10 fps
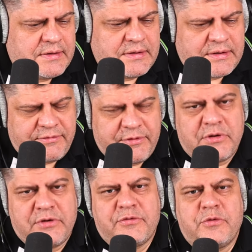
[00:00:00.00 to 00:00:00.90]
And
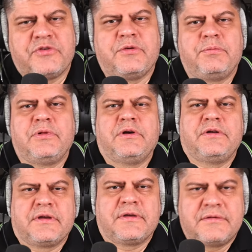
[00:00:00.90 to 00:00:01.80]
everyone, of course,
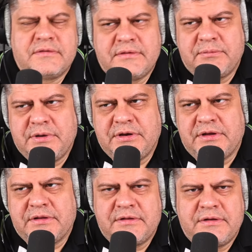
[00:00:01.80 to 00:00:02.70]
applauding
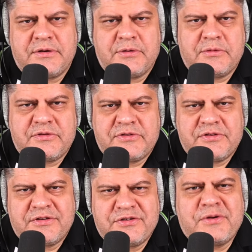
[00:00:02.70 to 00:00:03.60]
meaning you know a
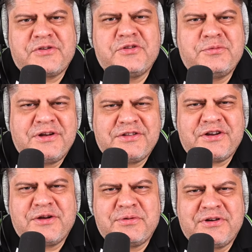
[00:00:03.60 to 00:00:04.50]
special
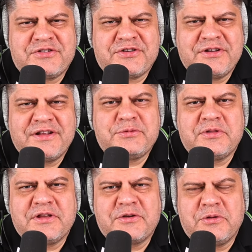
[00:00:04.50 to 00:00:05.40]
military operation. That's
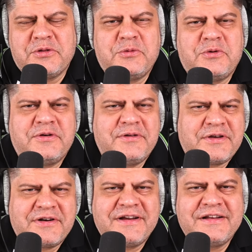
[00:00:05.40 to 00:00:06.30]
what they call the war of
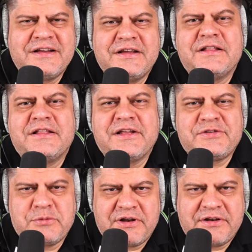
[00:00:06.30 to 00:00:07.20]
Ukraine.
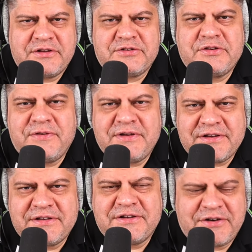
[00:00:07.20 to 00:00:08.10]
That's what it is,
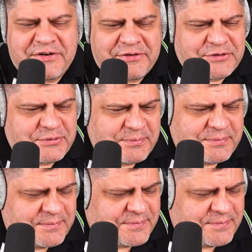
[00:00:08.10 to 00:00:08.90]
defeating the terrorism.